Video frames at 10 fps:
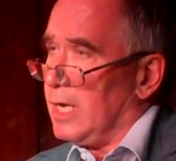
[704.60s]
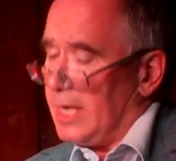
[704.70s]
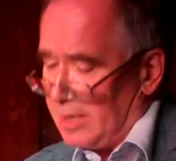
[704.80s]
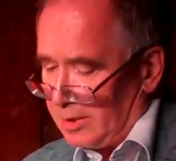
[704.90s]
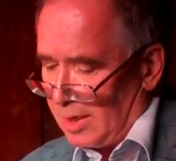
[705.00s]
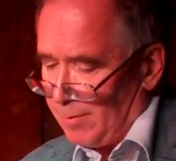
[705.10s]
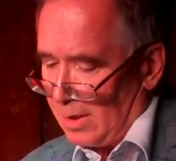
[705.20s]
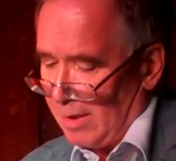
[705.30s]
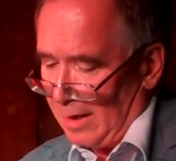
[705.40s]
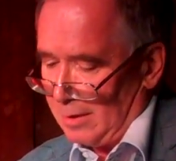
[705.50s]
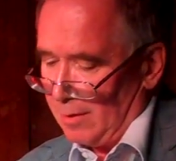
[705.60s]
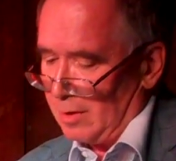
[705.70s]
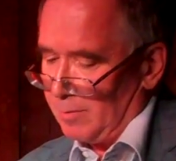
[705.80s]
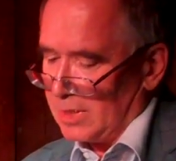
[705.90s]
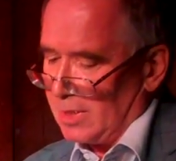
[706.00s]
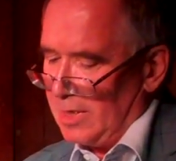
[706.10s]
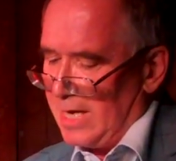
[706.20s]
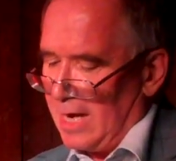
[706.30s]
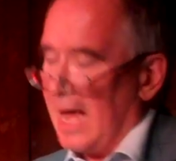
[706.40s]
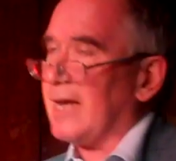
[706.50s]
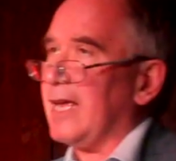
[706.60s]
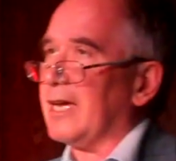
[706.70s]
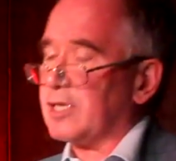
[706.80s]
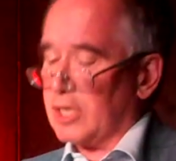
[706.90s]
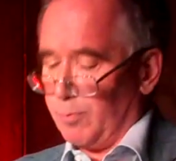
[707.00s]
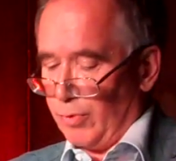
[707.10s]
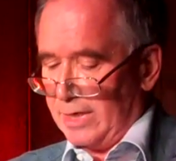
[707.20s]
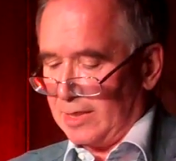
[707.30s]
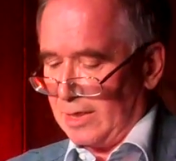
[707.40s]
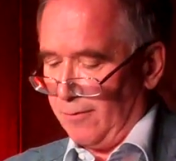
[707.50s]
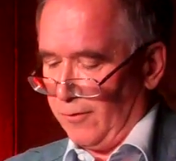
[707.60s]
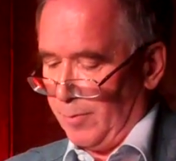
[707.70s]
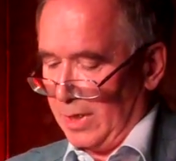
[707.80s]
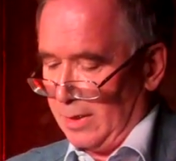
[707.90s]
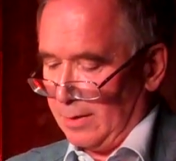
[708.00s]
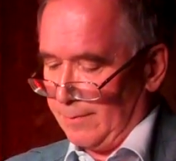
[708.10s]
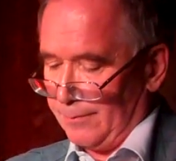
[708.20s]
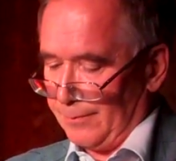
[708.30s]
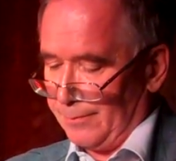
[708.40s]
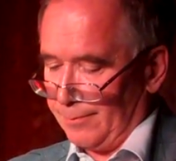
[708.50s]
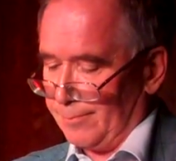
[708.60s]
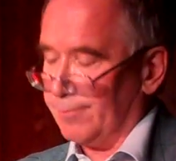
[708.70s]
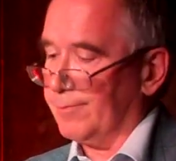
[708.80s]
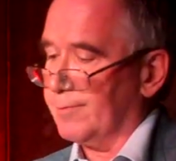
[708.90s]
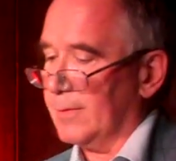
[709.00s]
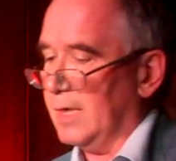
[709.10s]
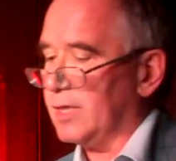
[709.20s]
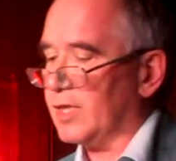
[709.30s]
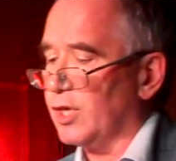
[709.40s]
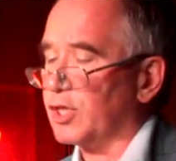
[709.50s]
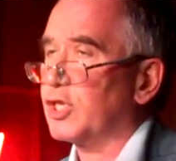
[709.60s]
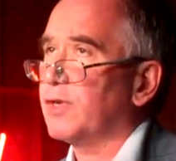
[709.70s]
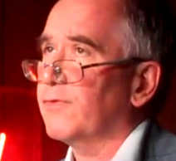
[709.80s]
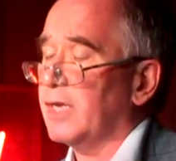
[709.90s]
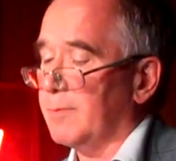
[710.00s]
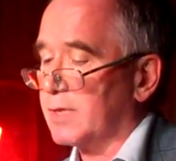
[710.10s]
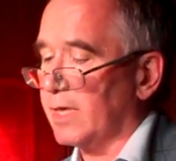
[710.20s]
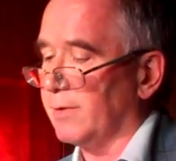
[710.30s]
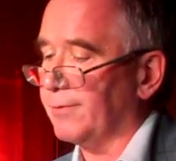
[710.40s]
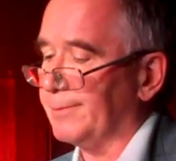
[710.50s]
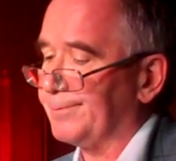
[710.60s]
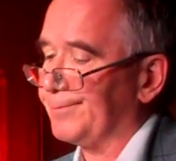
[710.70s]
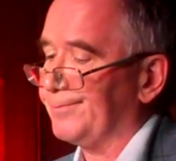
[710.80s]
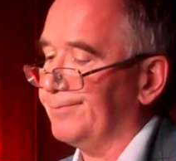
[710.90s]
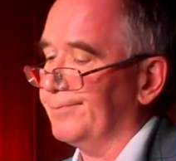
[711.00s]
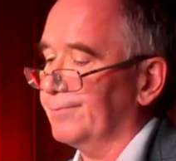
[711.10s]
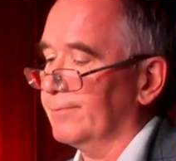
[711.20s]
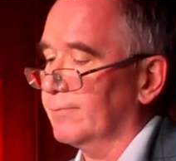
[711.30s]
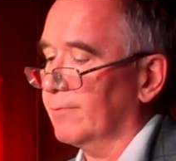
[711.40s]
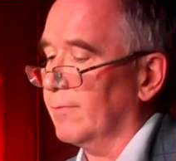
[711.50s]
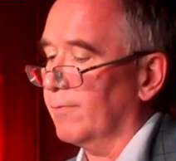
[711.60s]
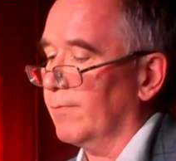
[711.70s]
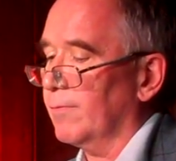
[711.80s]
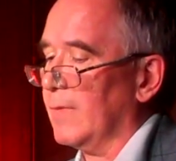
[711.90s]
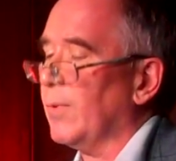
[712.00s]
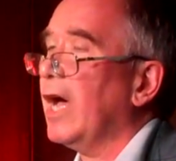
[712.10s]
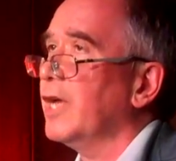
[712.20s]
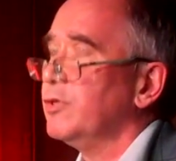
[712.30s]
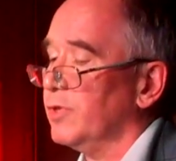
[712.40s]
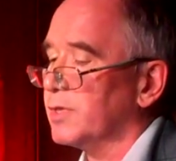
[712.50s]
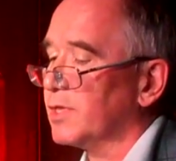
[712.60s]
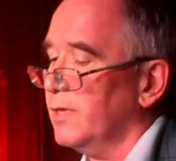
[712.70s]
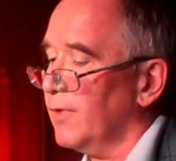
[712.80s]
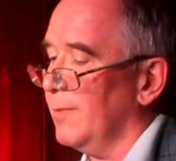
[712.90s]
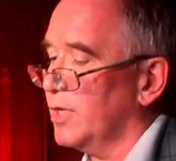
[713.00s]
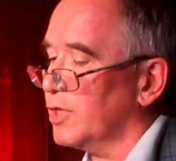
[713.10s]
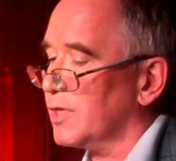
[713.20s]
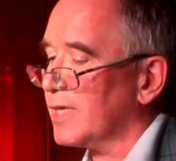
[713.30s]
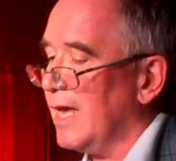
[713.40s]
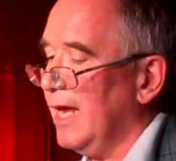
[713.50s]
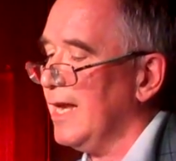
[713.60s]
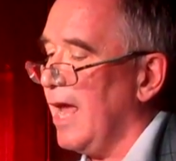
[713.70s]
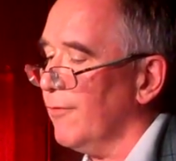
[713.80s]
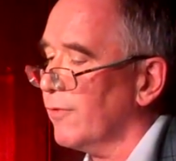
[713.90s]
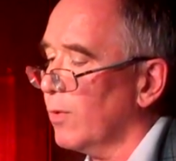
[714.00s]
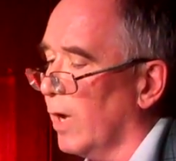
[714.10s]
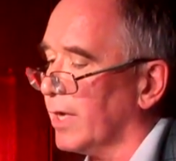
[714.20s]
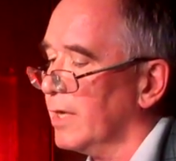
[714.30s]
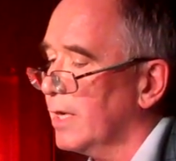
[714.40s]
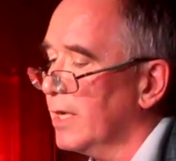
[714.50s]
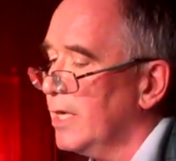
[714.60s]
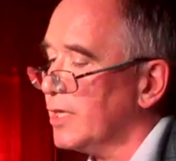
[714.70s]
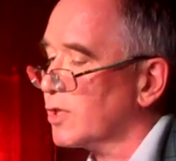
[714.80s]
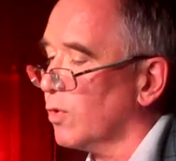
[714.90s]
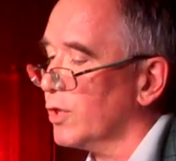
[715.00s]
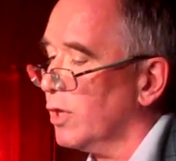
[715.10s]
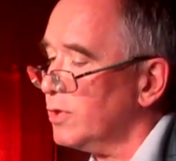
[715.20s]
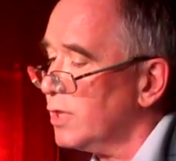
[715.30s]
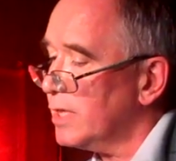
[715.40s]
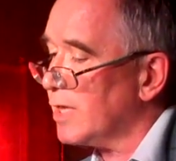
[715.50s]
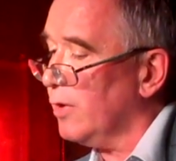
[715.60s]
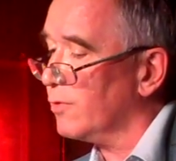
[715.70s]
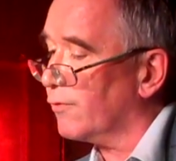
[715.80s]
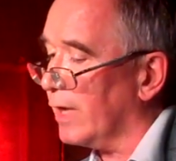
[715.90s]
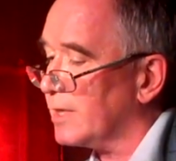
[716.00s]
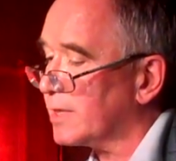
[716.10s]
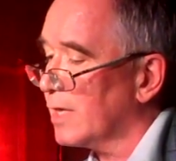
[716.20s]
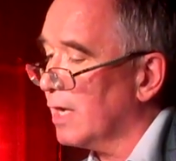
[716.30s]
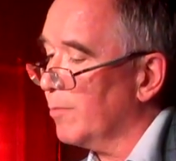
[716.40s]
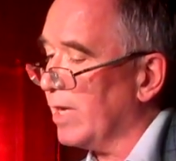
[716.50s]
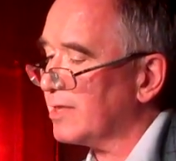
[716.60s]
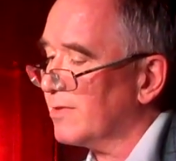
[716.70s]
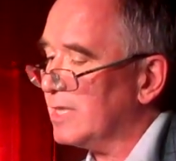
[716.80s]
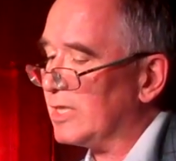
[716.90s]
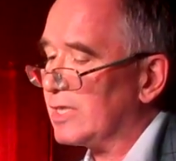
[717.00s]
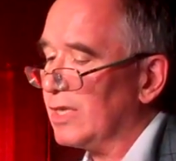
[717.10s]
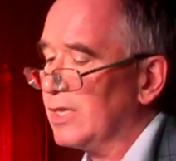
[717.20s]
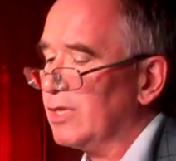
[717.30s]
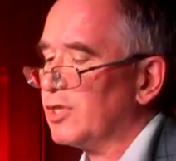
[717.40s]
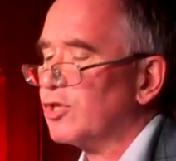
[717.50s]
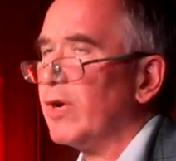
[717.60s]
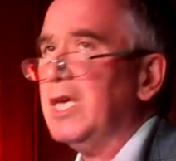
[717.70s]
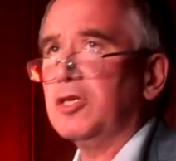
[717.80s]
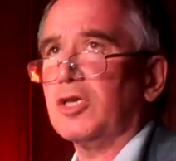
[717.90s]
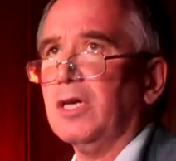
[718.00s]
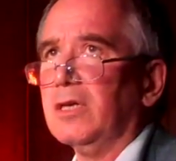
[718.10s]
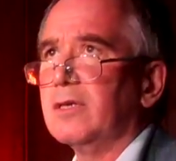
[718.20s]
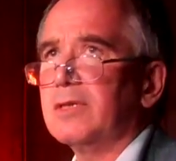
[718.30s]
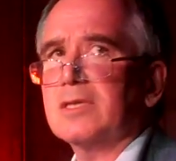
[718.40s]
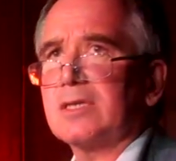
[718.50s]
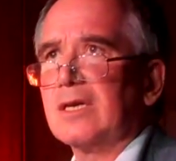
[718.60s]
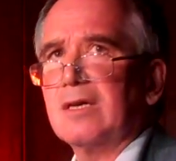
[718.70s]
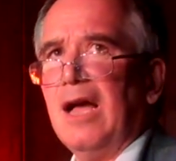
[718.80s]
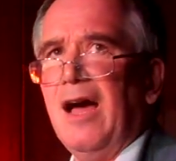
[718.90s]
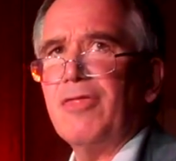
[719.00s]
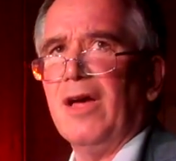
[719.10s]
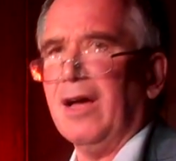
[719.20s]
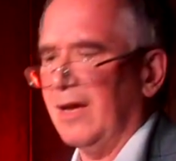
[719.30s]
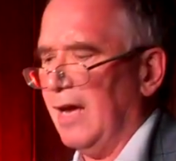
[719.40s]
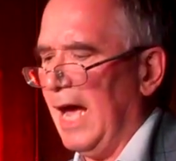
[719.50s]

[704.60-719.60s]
He did something then that Mr. Lee had expressly forbidden. He searched for himself. There were hundreds of images. In every one, he saw not his own face, but this stranger, this other